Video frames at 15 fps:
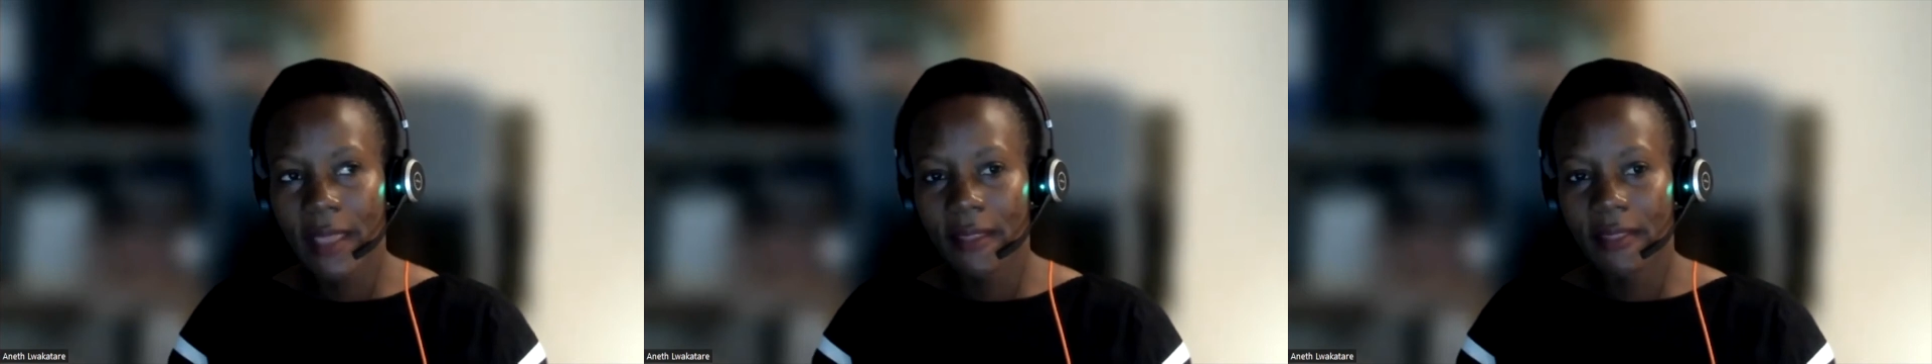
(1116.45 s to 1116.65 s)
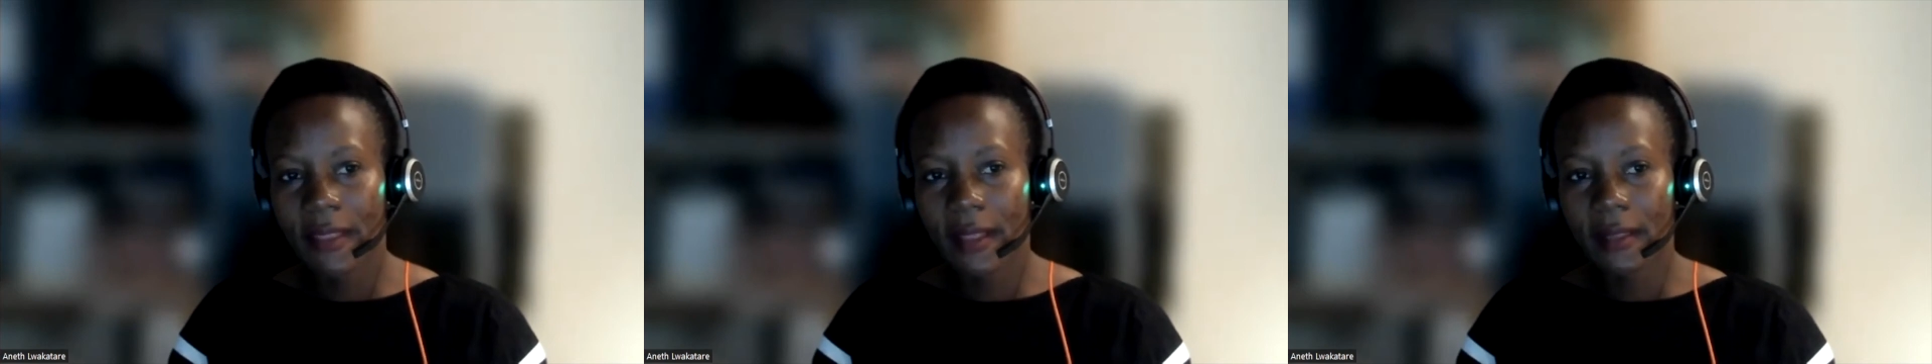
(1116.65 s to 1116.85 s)

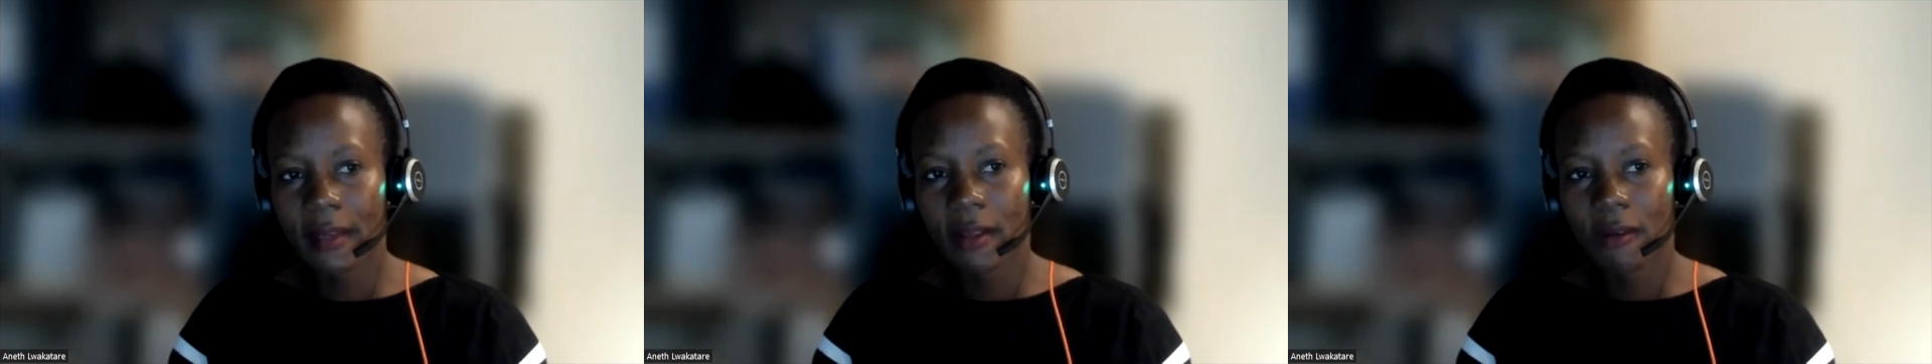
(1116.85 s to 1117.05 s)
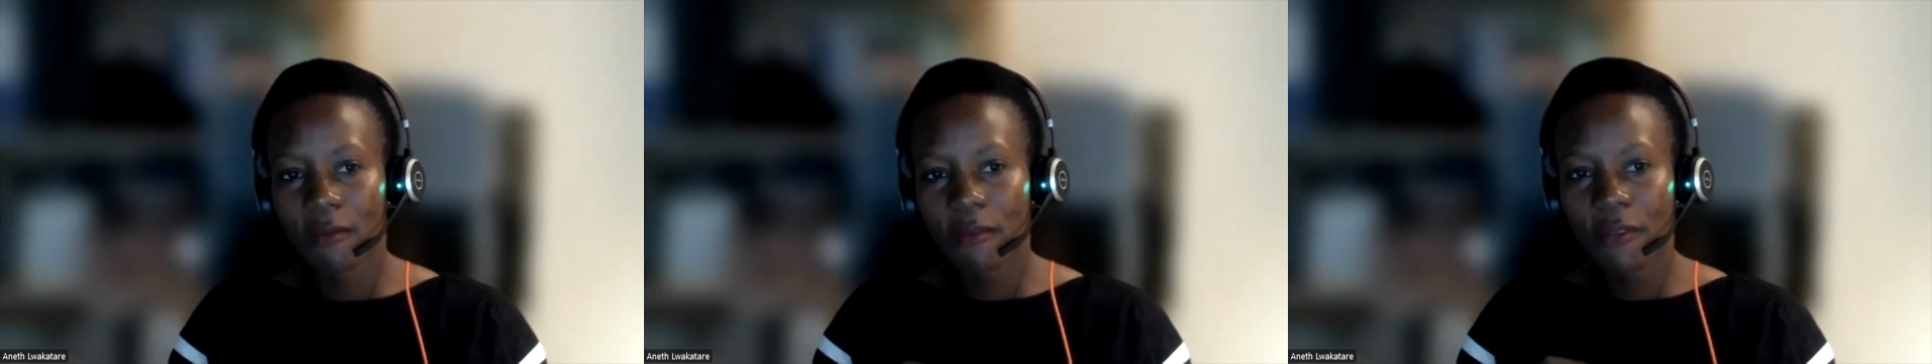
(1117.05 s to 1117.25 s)
that
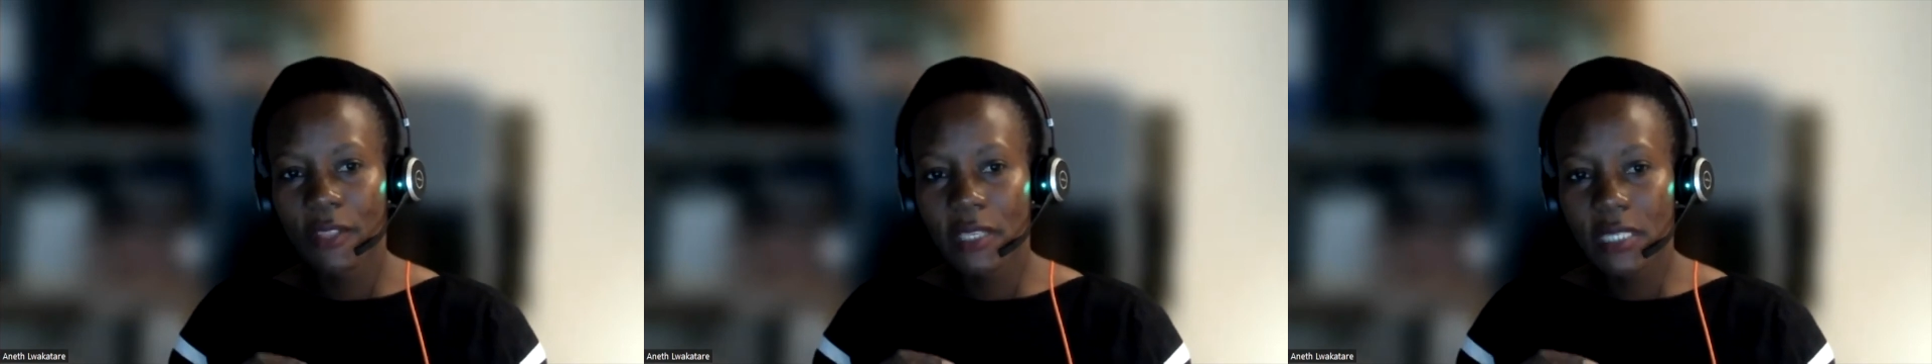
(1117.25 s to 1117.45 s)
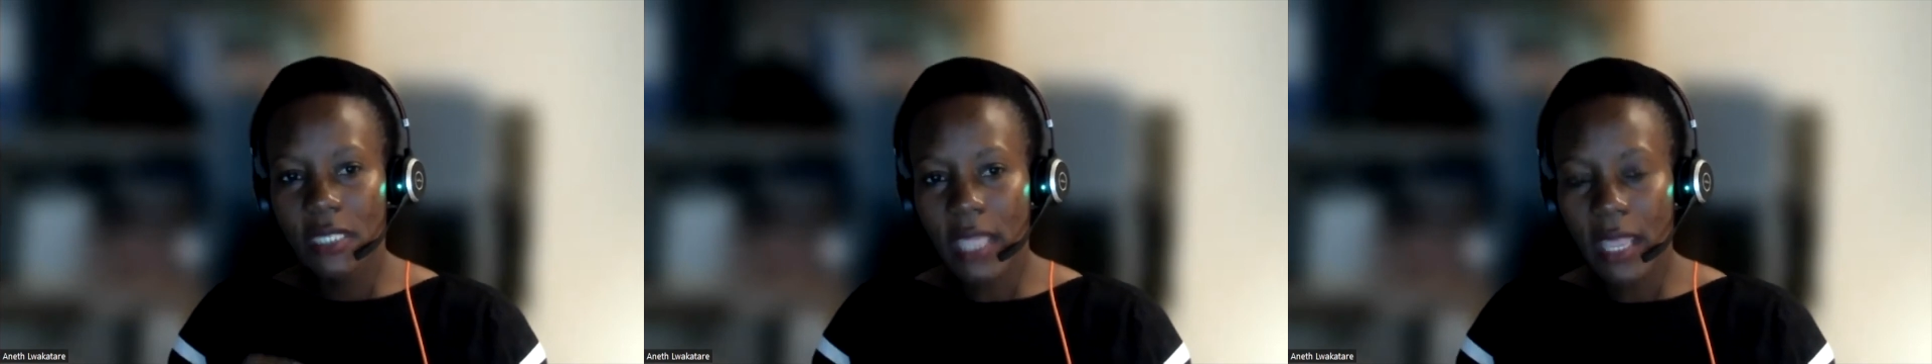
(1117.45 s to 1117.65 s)
for the
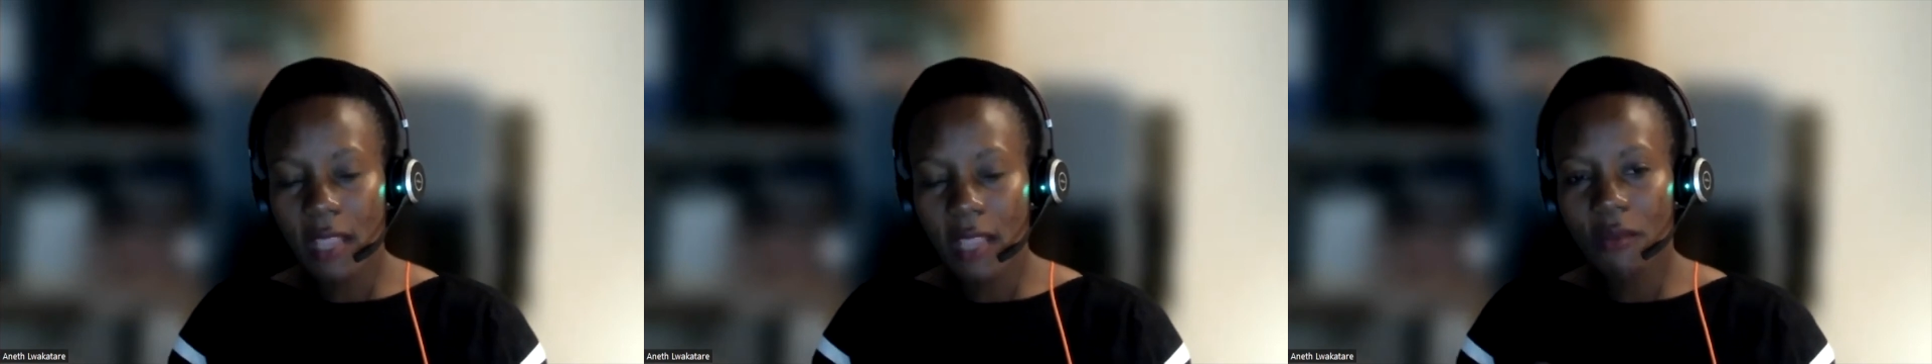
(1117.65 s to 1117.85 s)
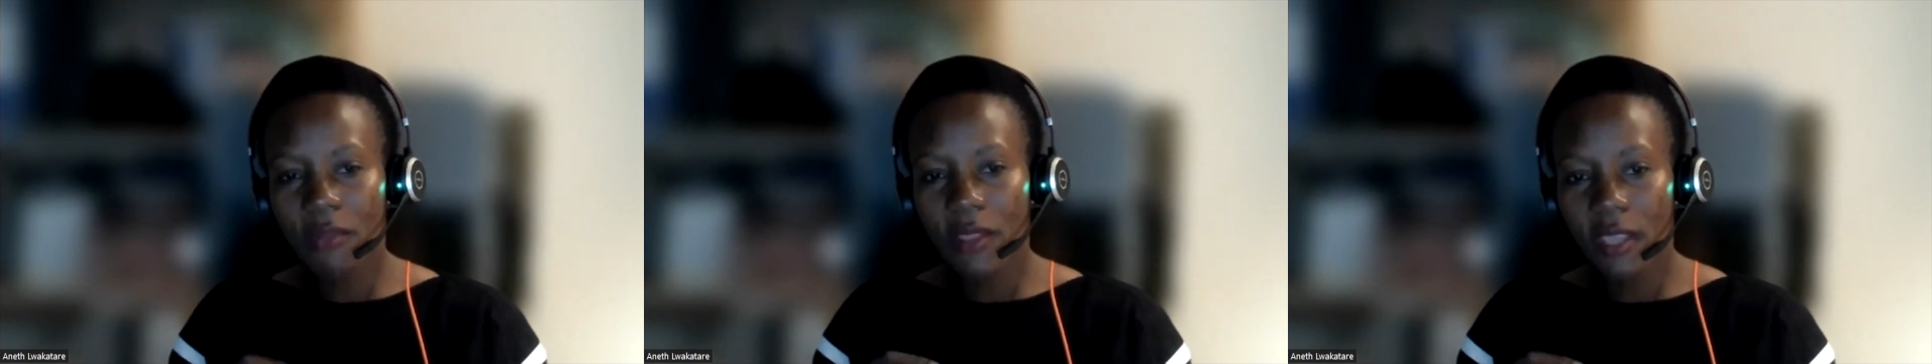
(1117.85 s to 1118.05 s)

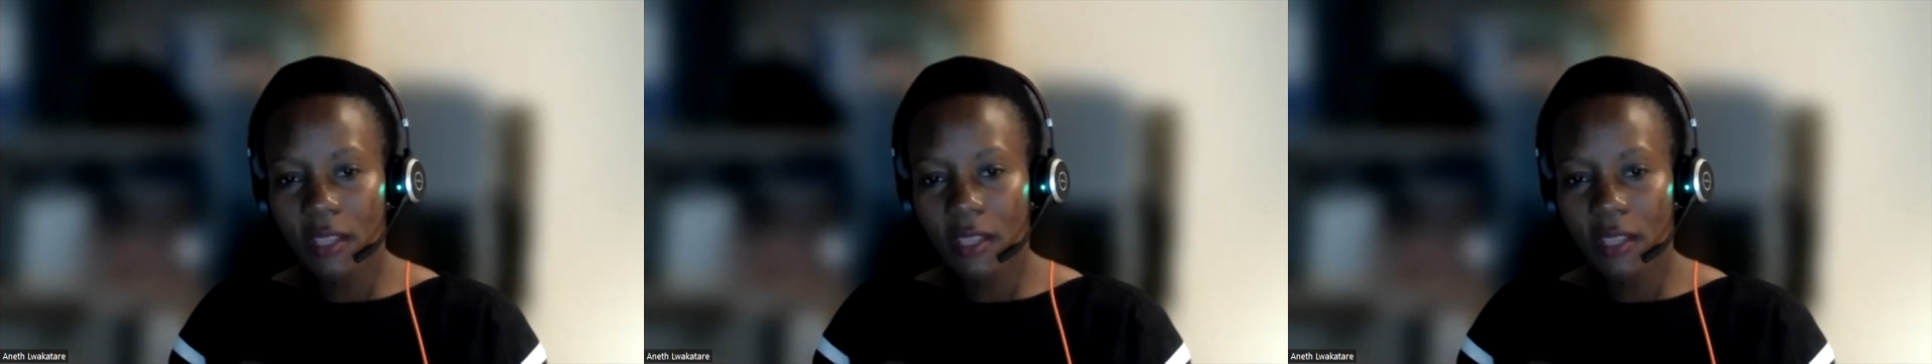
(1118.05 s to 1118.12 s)
sake of the